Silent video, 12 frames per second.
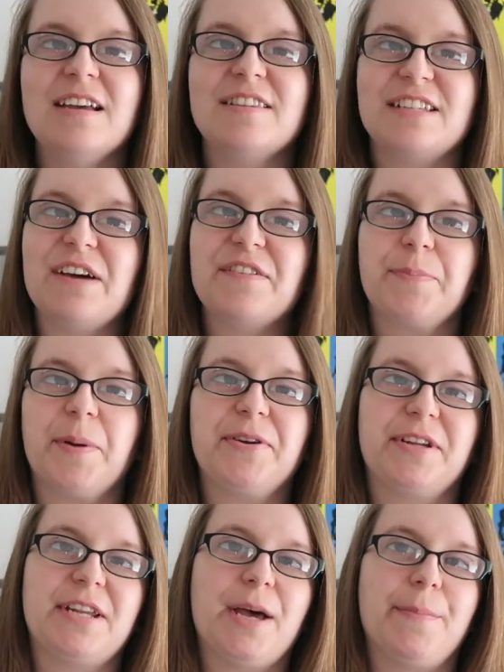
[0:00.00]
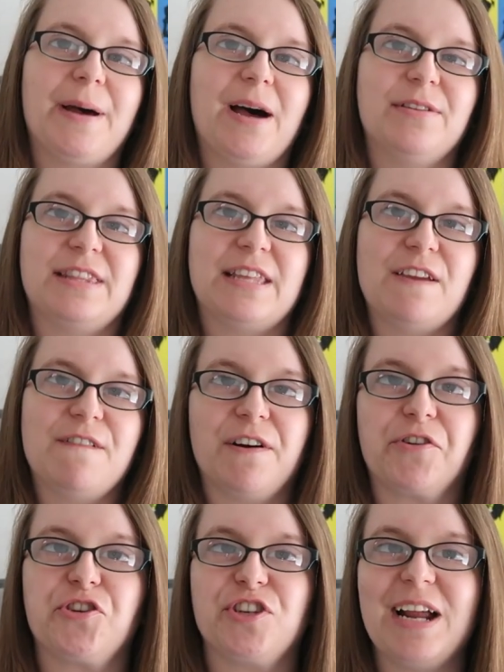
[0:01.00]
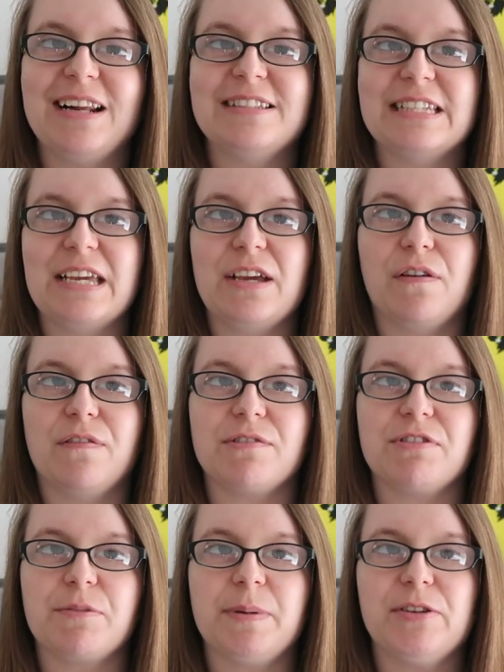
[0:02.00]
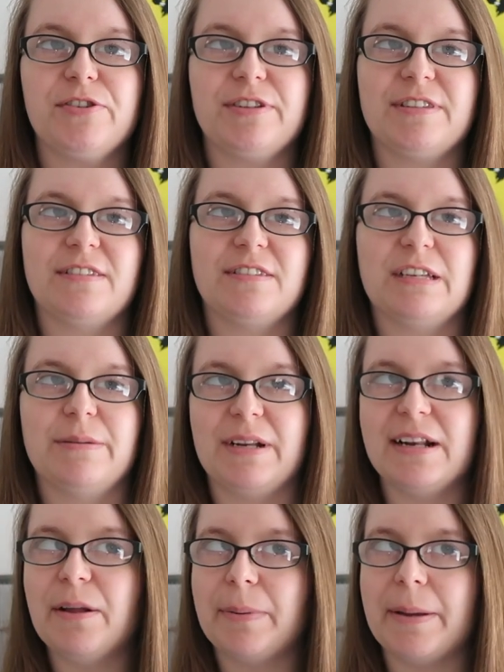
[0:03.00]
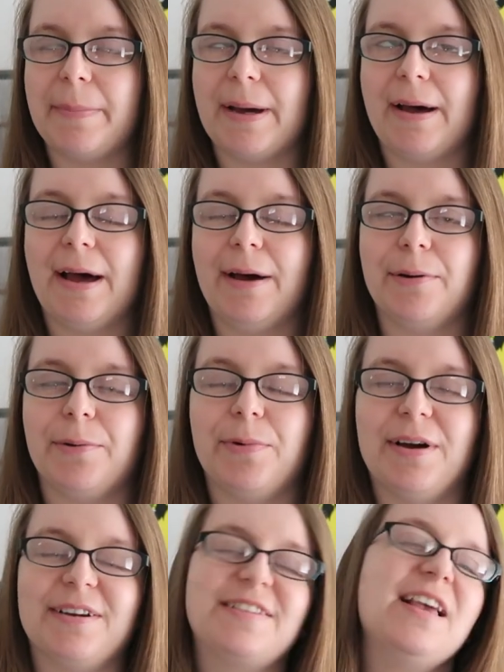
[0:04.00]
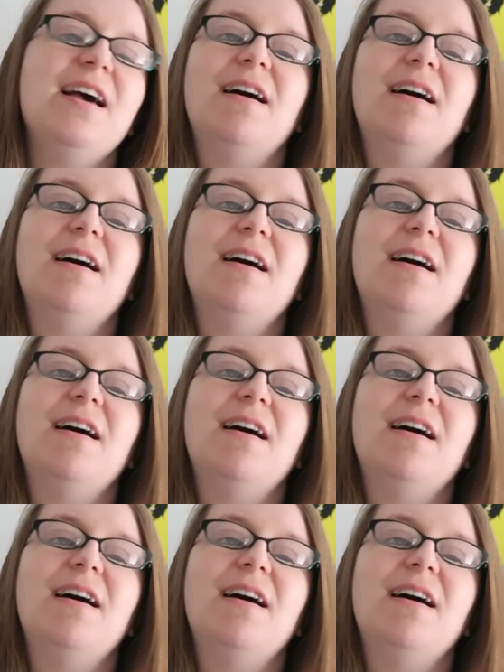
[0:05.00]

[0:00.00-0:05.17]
So now I've spoken about the functionality of the respiratory system and a little bit about how it works.